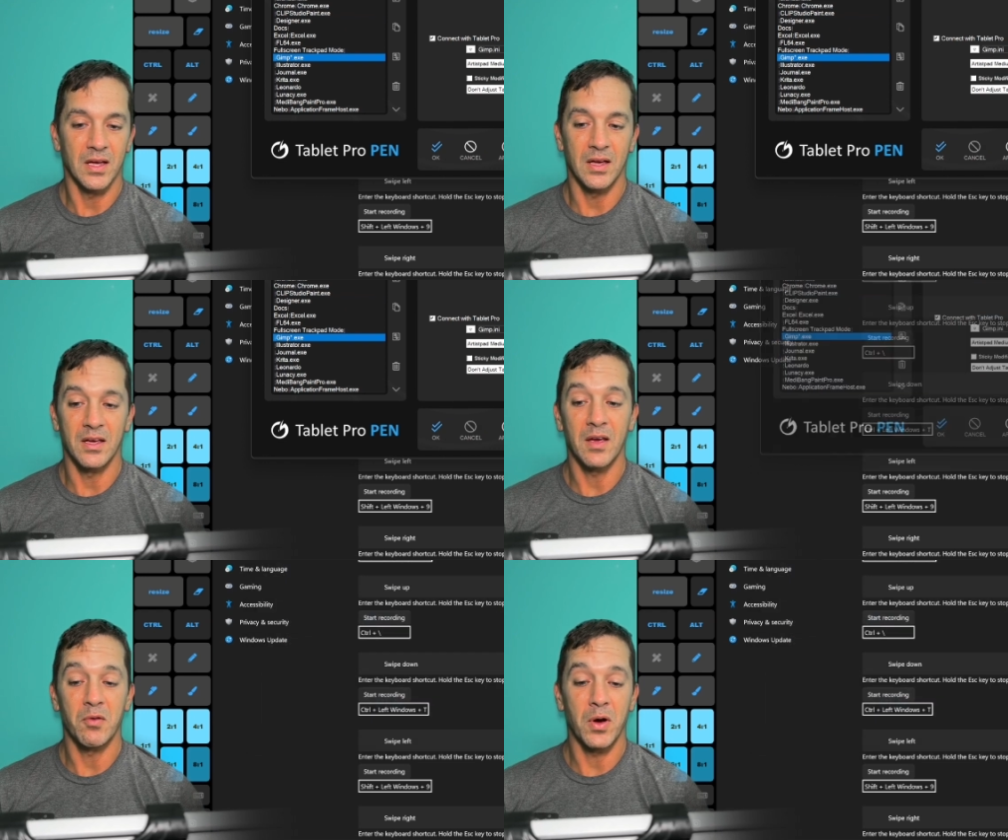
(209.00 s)

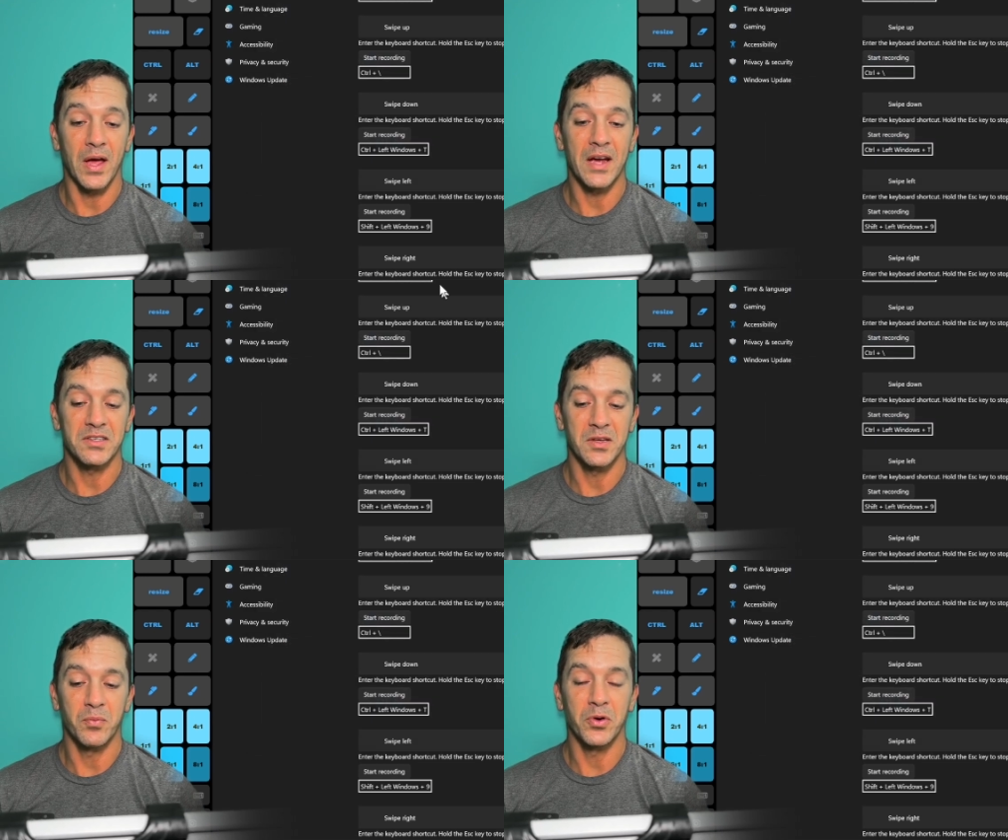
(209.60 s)
It, it will
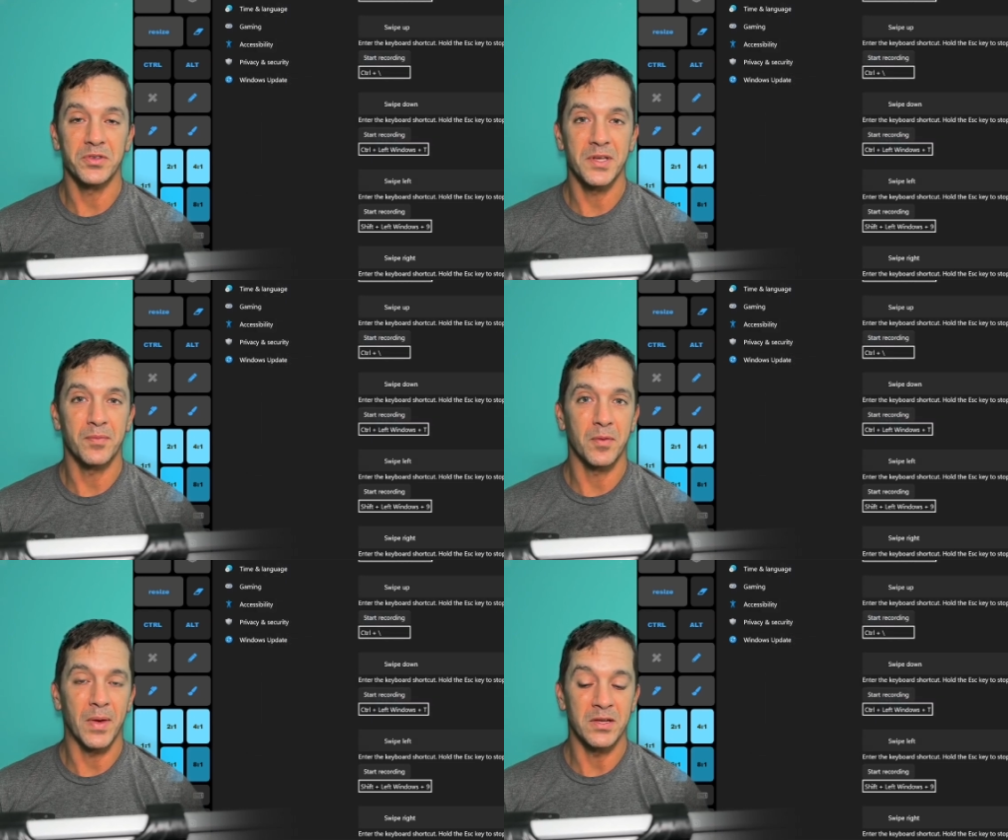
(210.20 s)
actually pulls
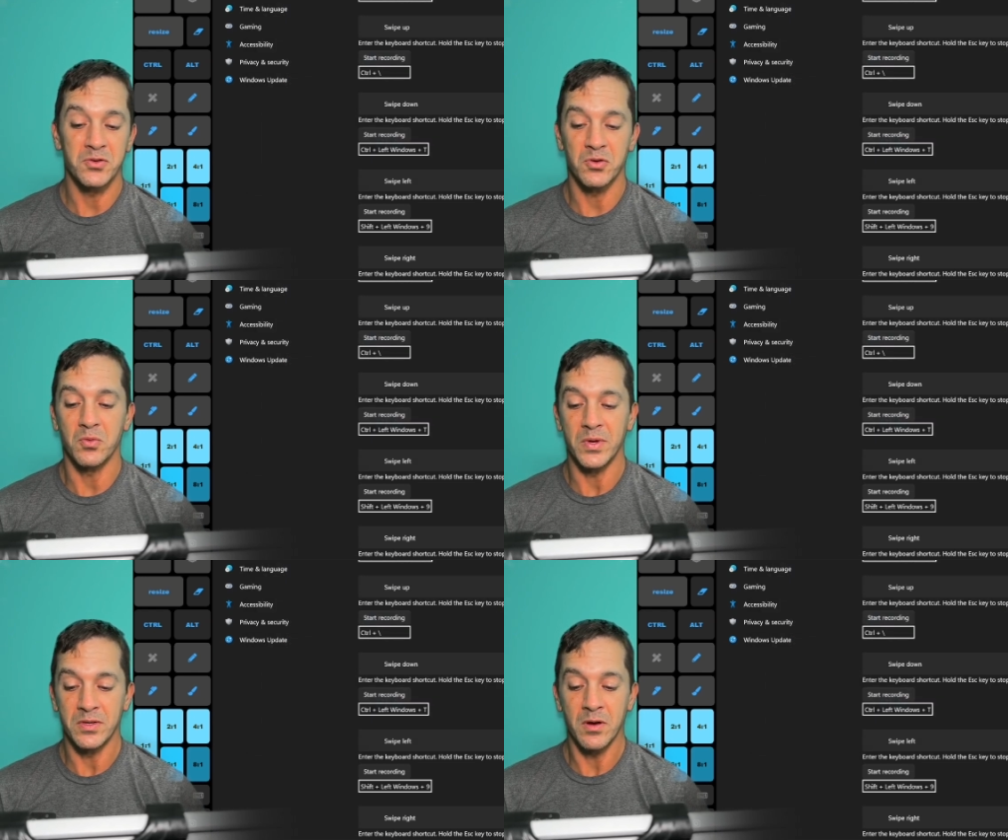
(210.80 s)
up the pen
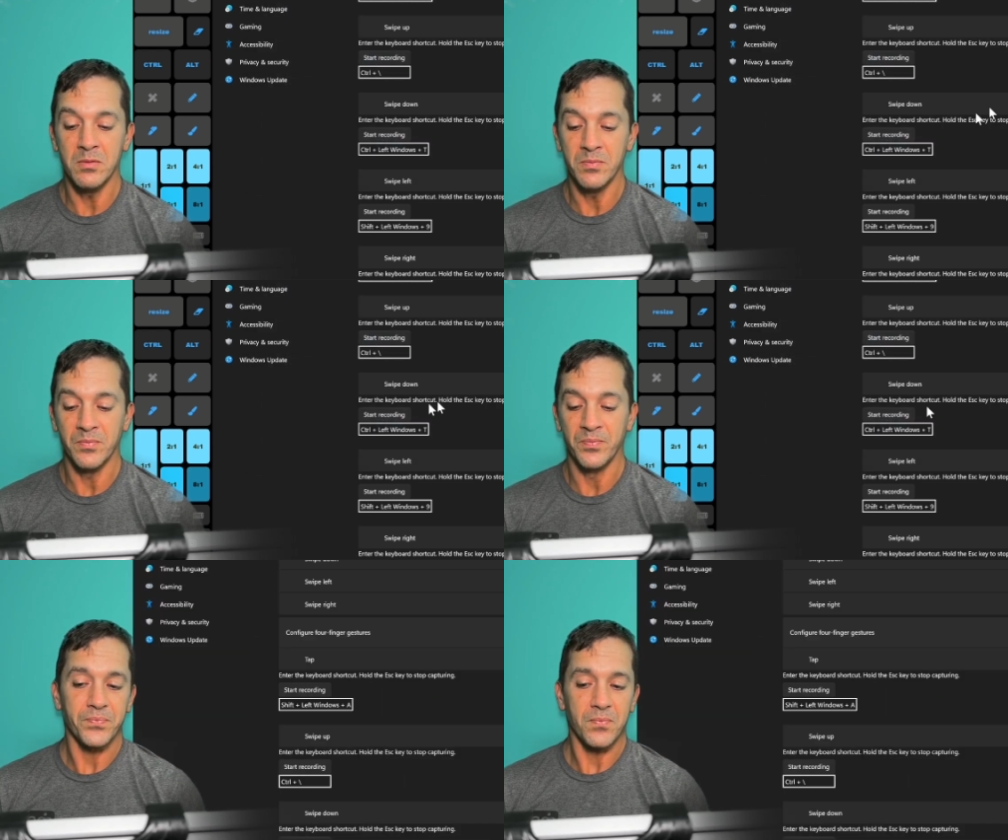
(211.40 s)
tool window.
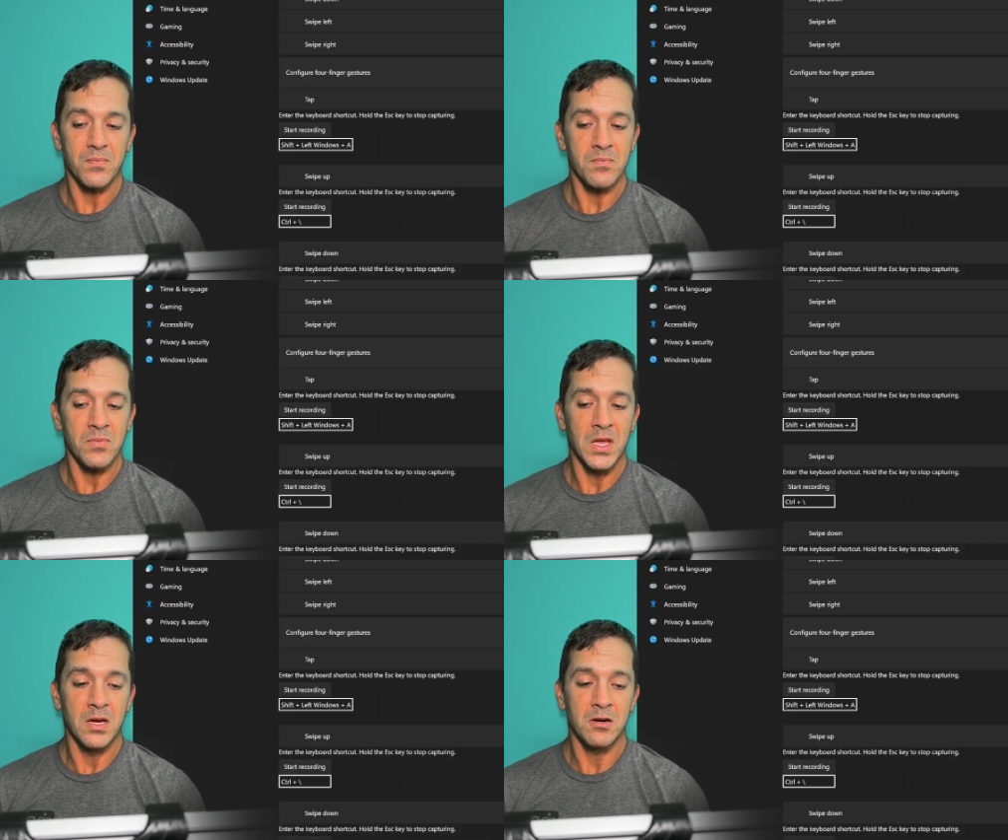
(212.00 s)

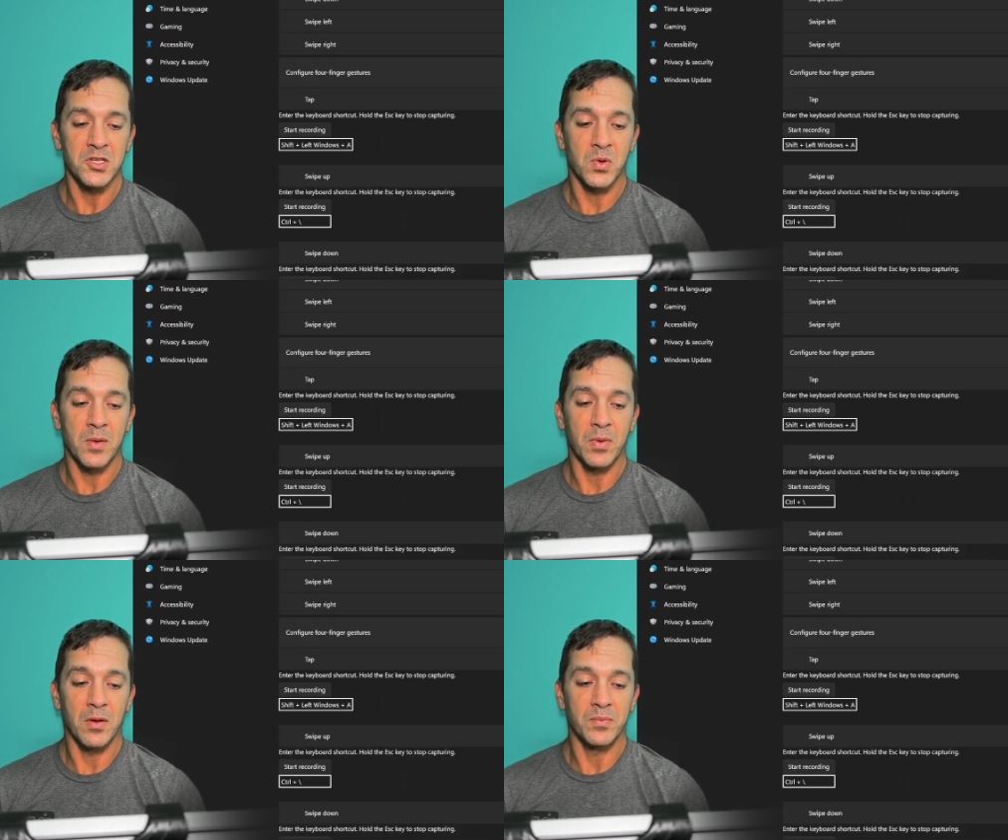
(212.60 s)
Here,
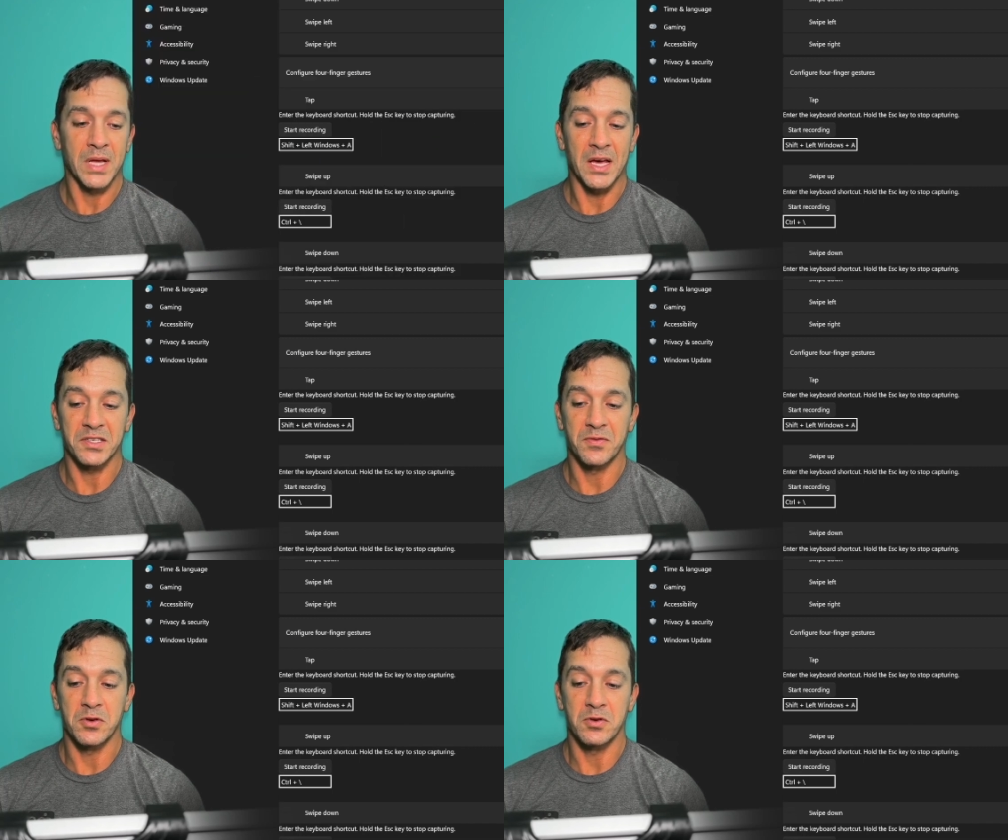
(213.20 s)
swipe up,
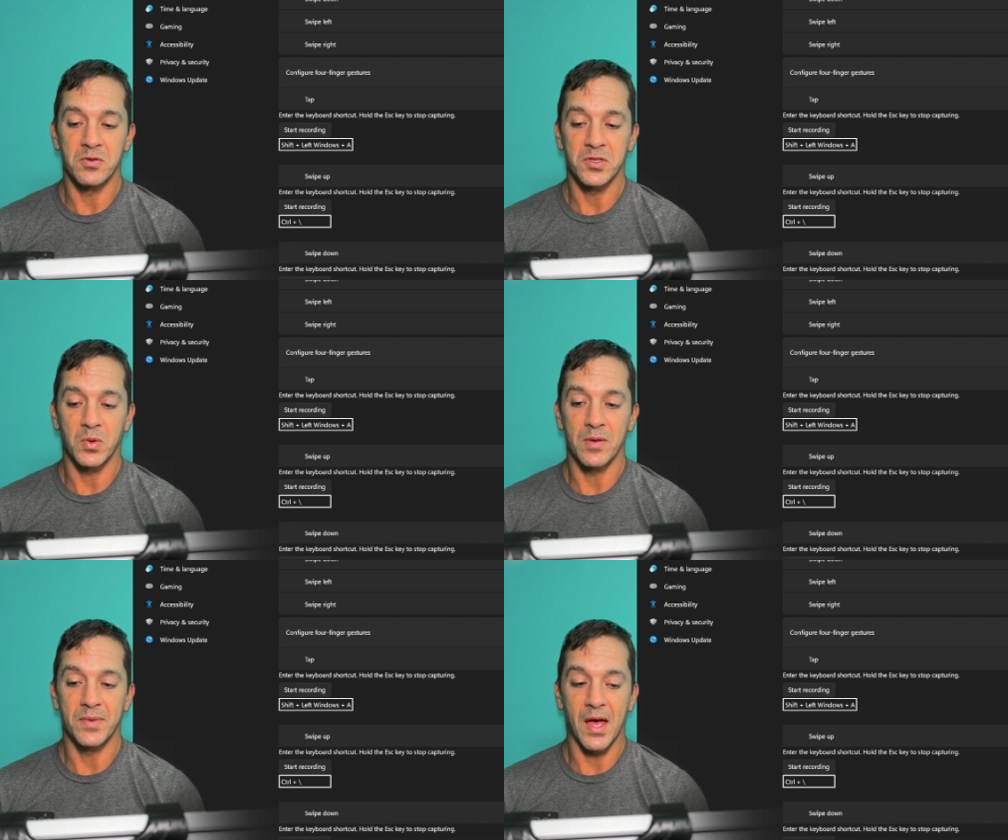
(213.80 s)
task view,
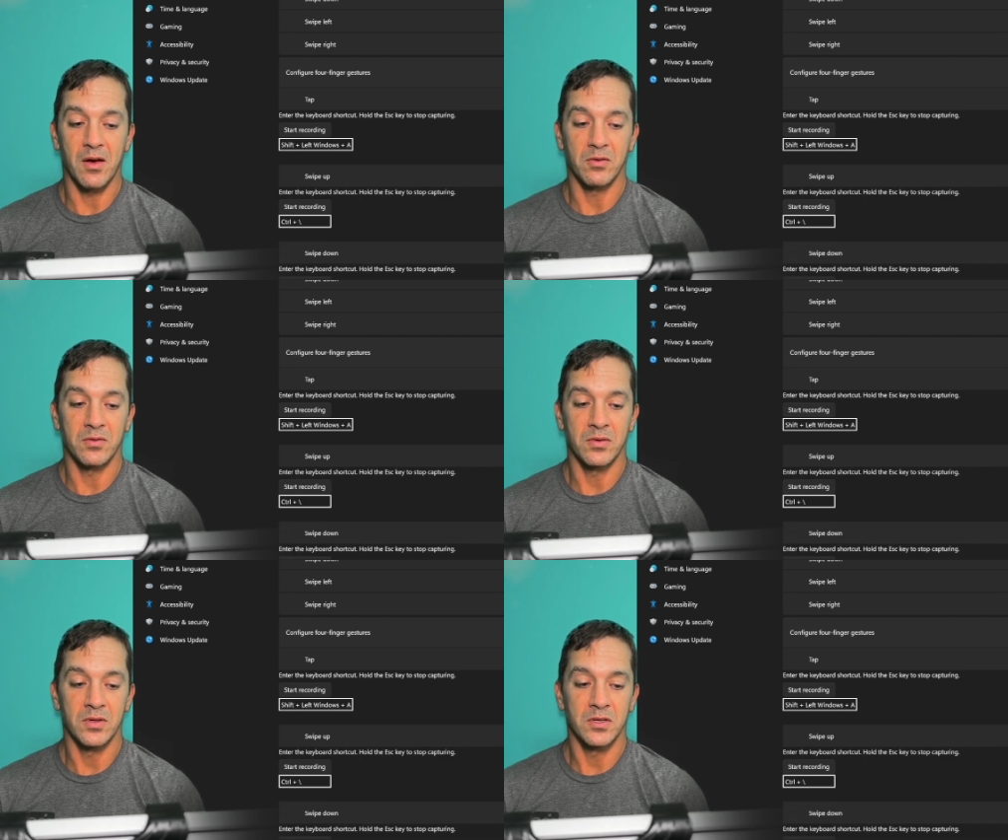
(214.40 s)
swipe
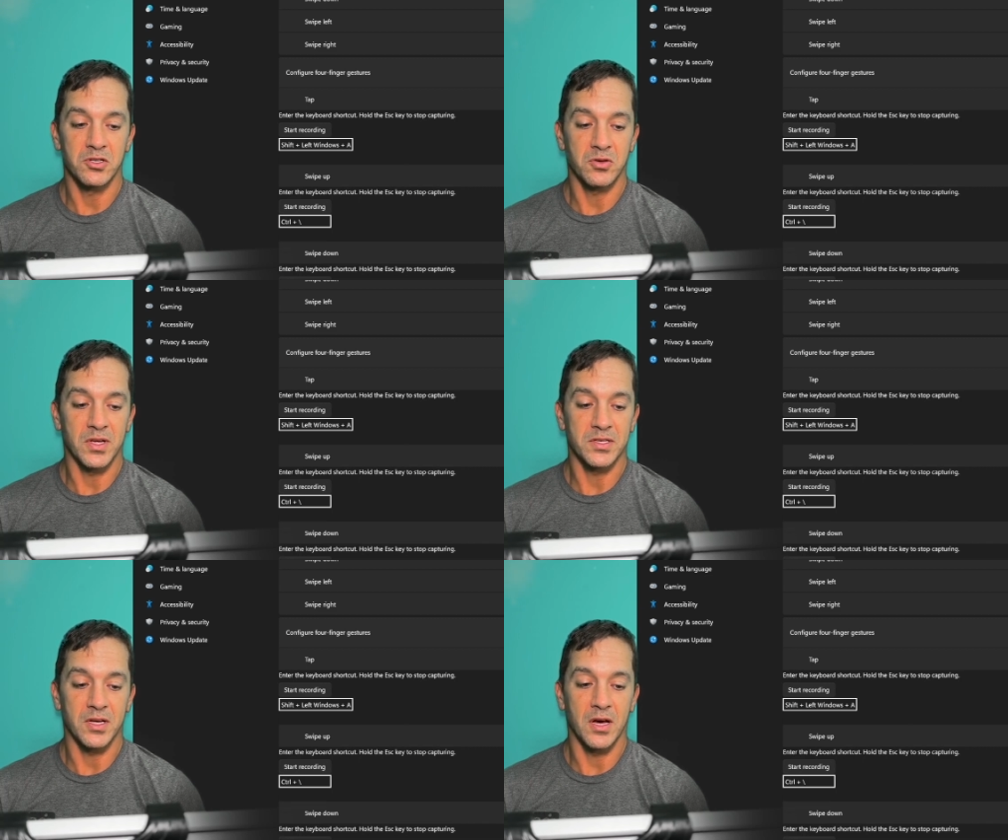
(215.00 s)
down, show
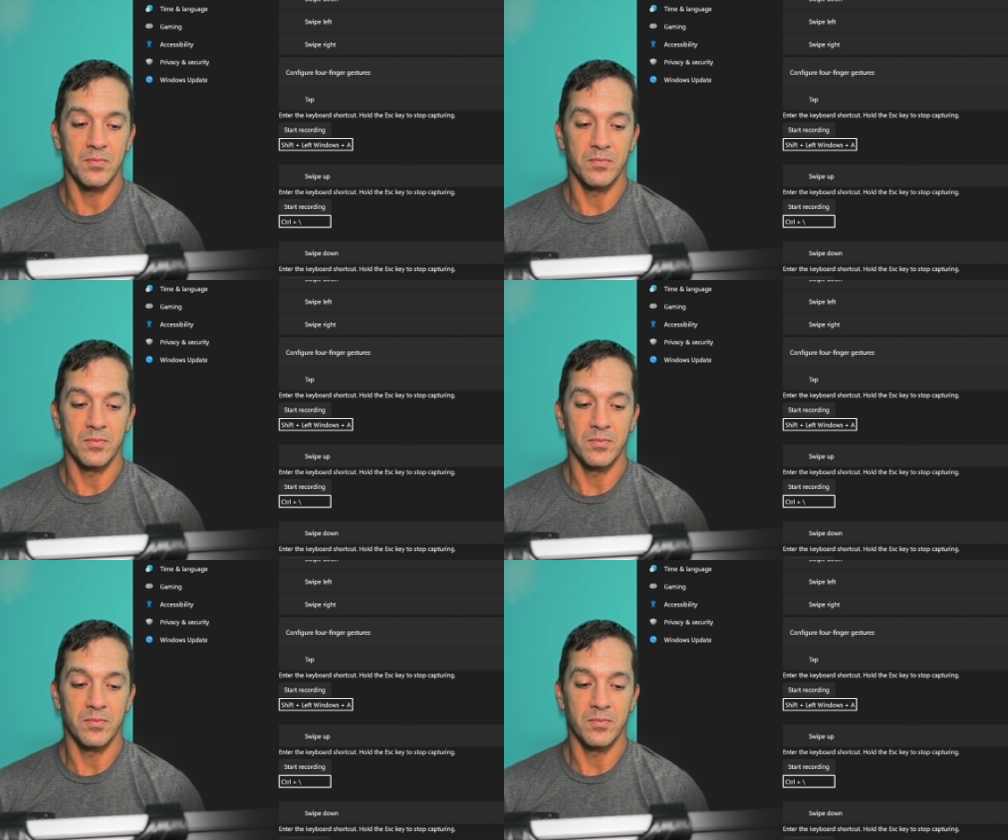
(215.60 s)
desktop.